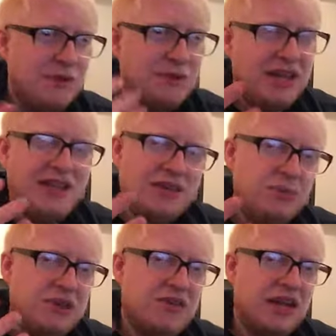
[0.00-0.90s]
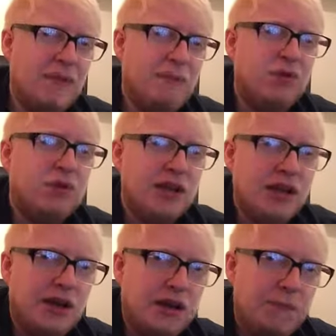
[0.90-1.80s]
play a little bit of a gamble
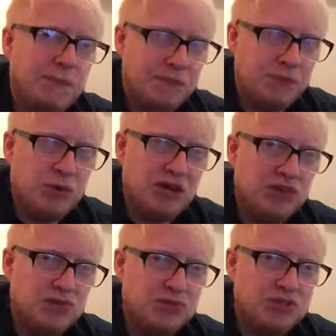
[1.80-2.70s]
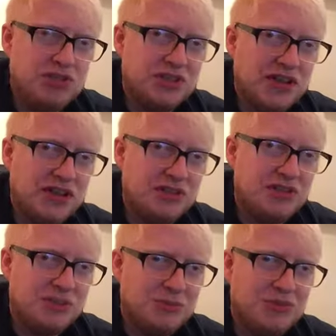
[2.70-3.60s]
when it comes to that, in
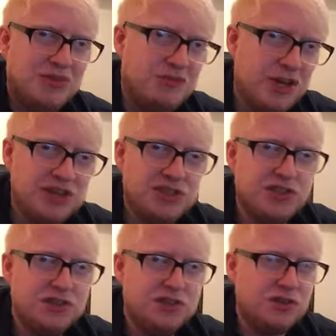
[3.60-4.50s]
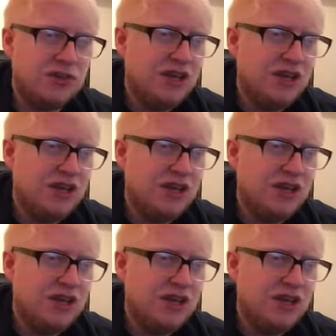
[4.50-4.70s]
terms of like freshness or